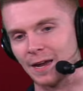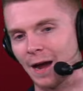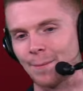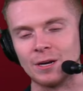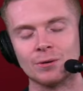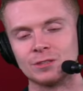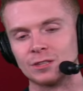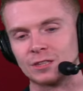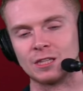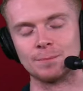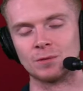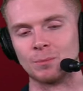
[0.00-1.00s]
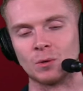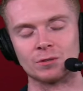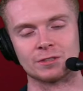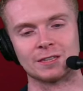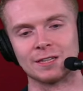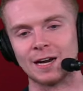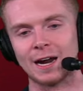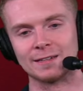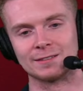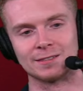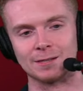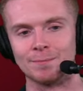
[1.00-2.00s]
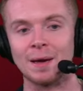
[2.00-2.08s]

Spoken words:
it would just keep the Bulls at the ninth seed.